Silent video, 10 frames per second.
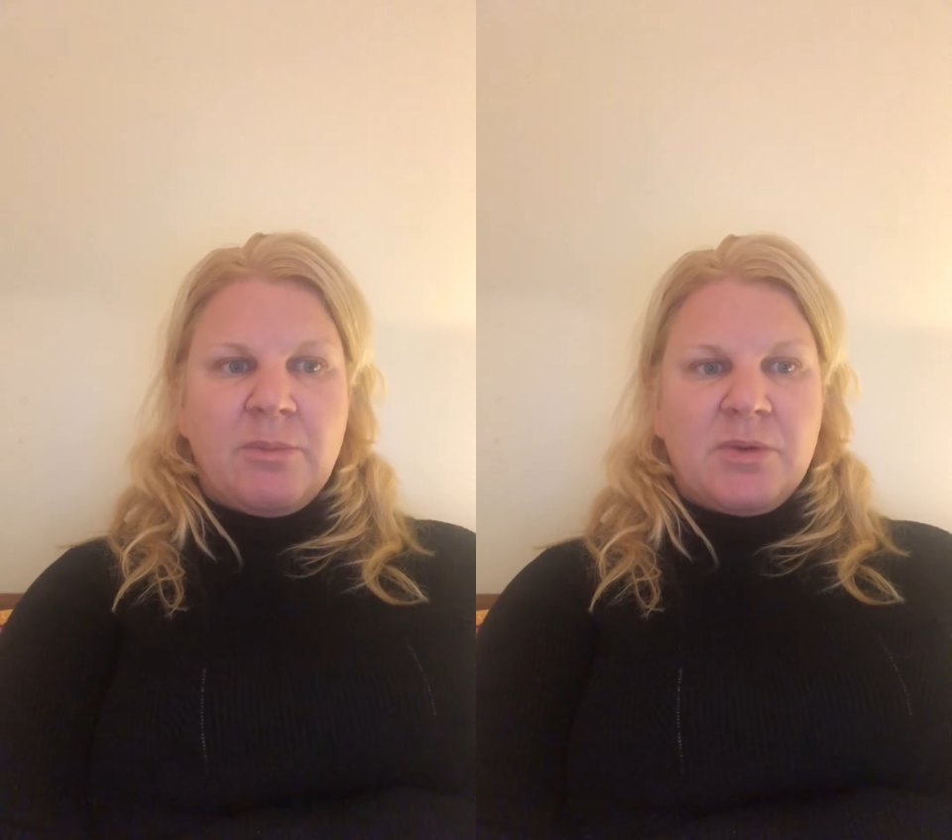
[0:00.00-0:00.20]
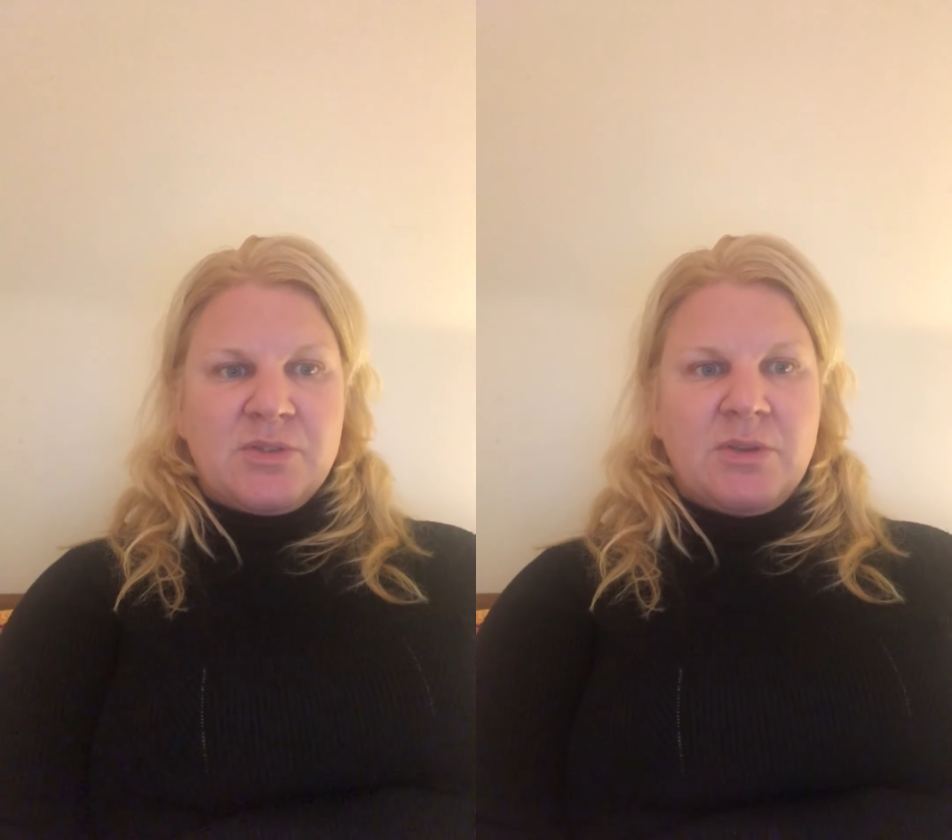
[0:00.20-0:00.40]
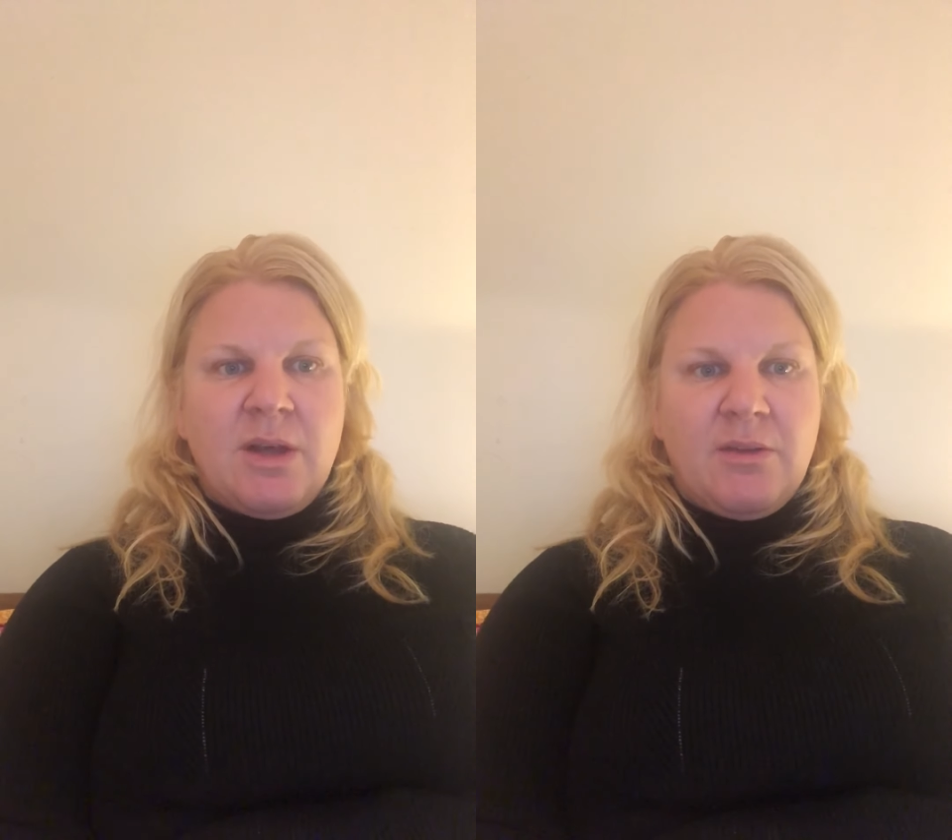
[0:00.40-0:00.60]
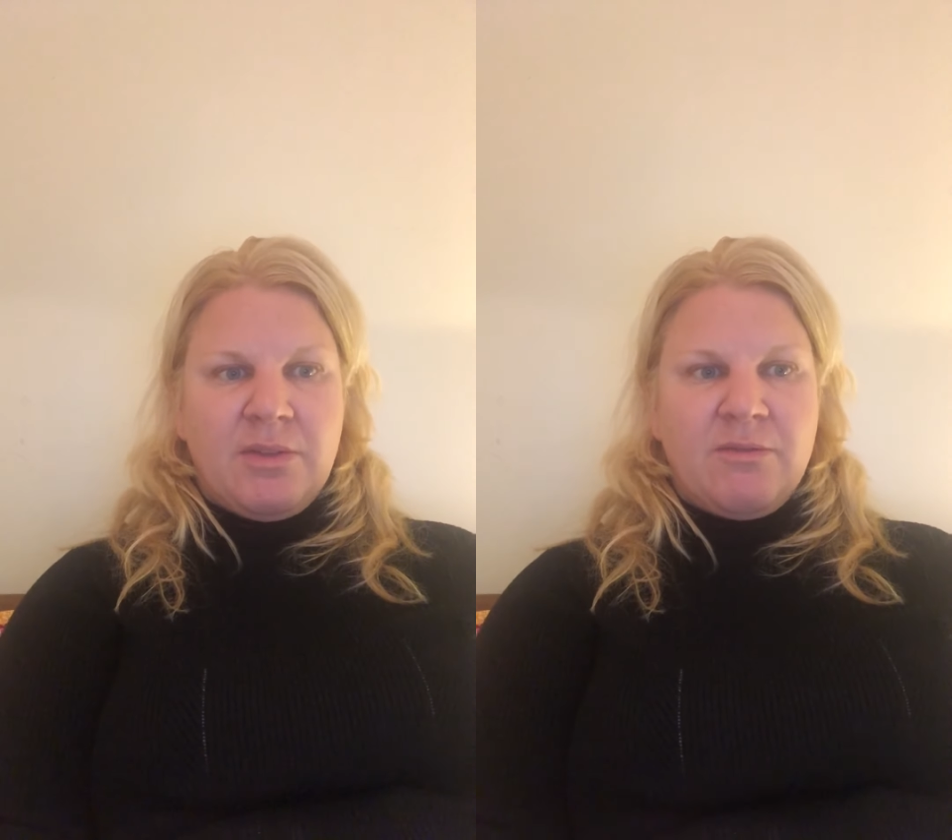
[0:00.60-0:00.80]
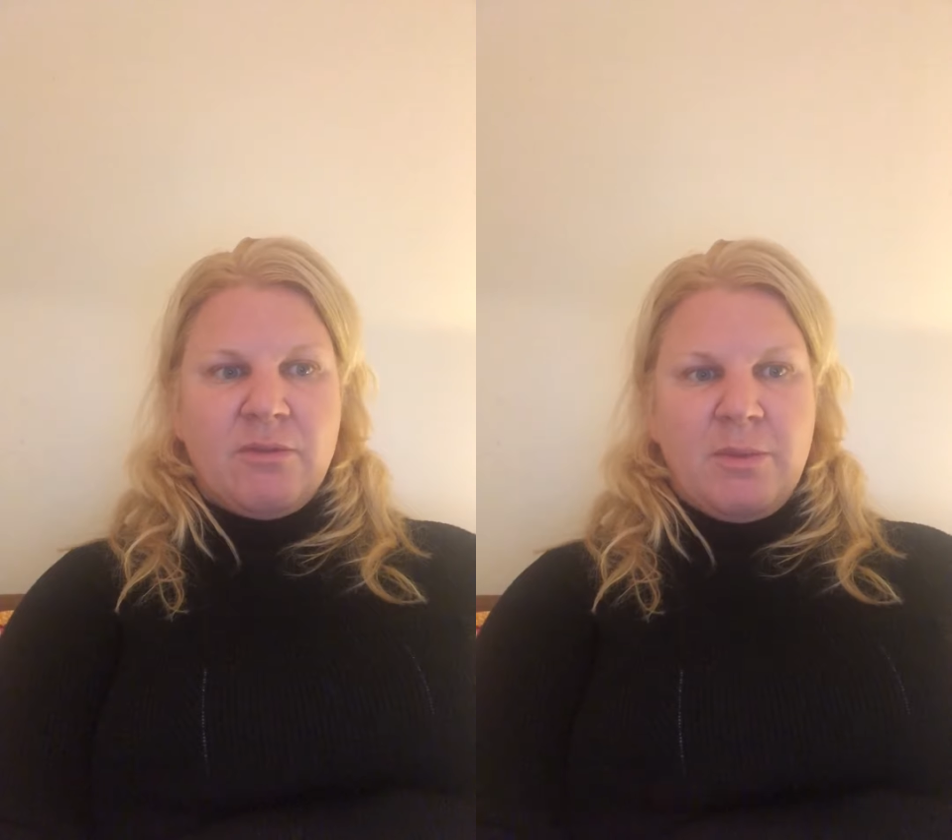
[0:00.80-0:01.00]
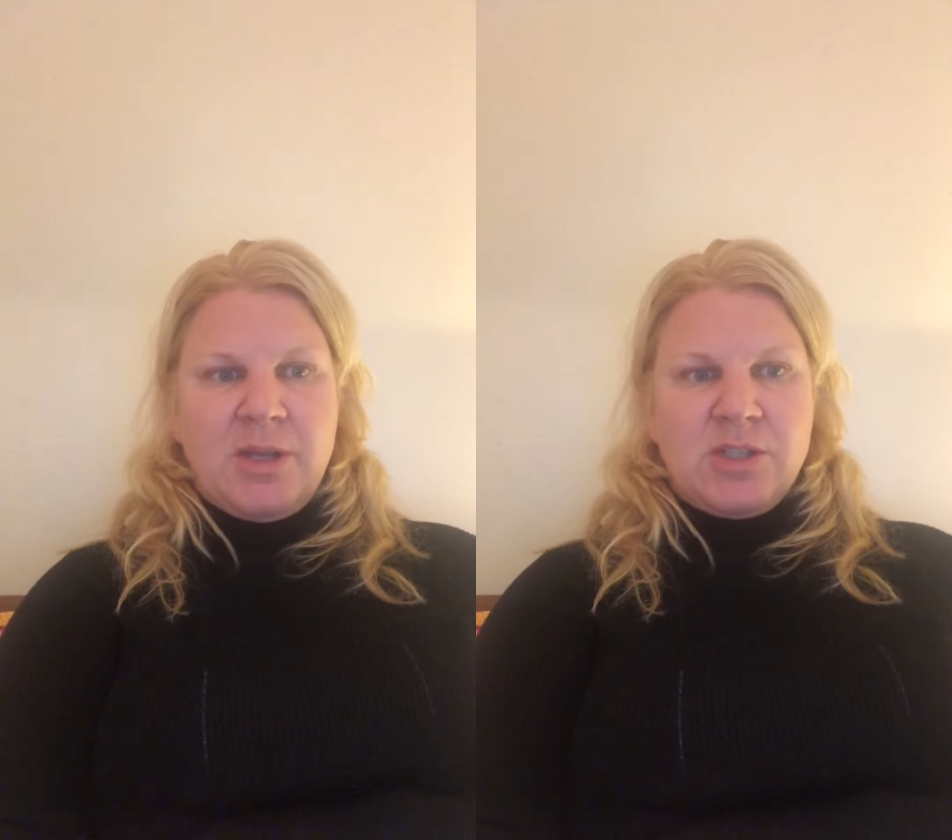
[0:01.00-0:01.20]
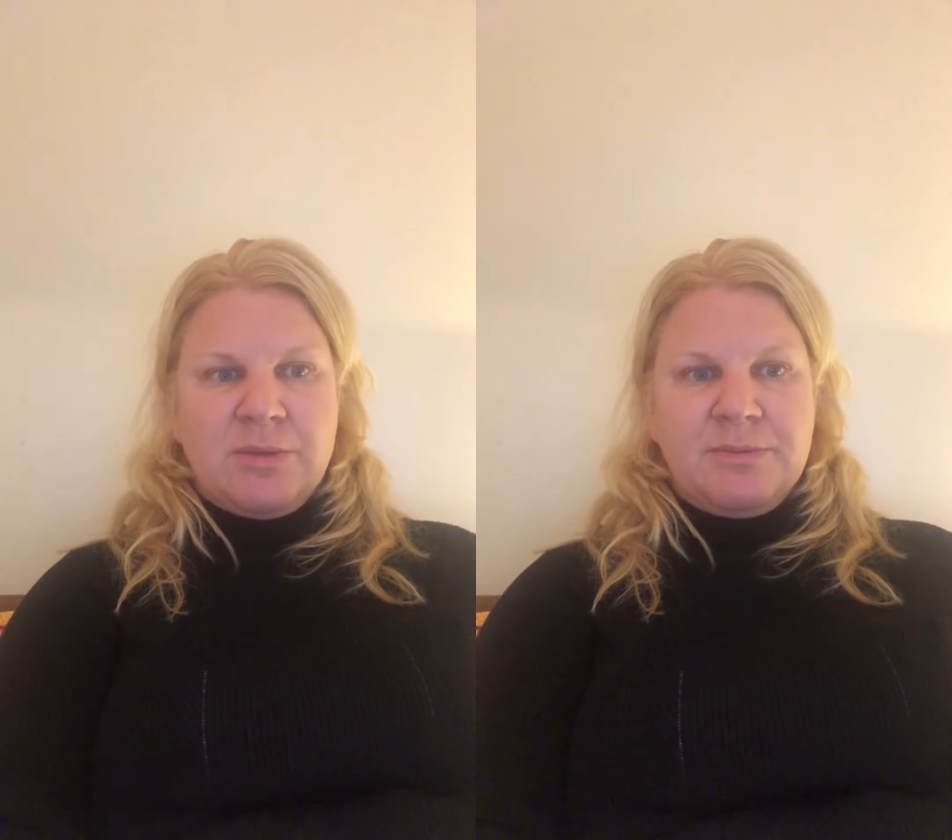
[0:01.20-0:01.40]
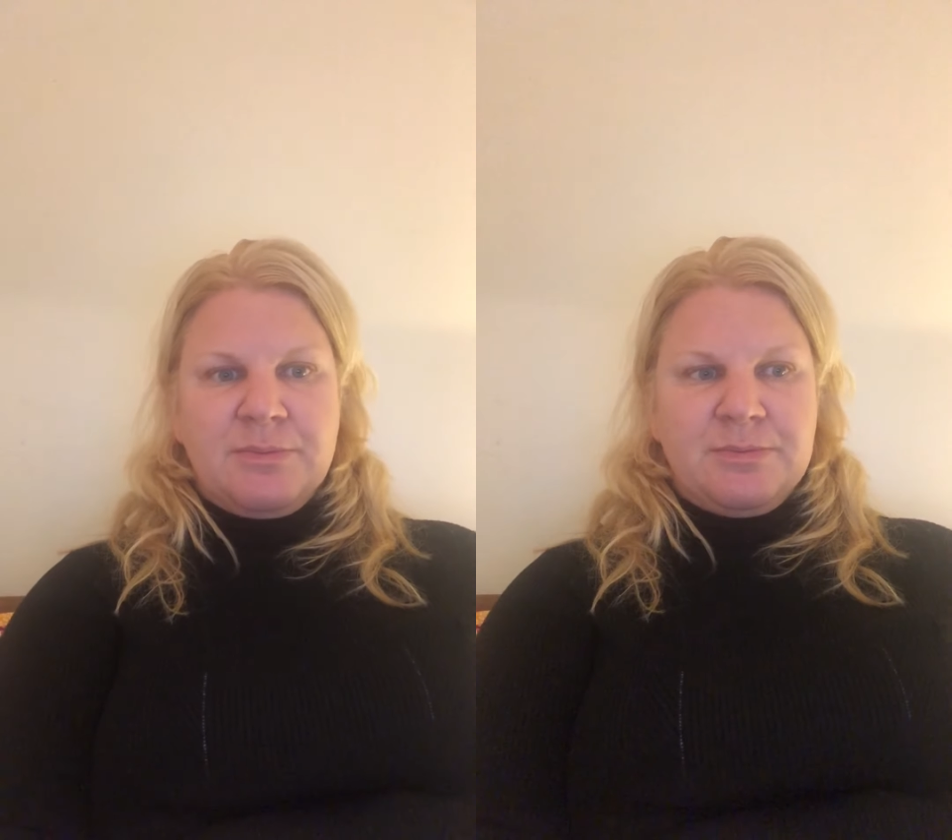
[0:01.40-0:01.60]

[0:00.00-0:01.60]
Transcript: personal health information.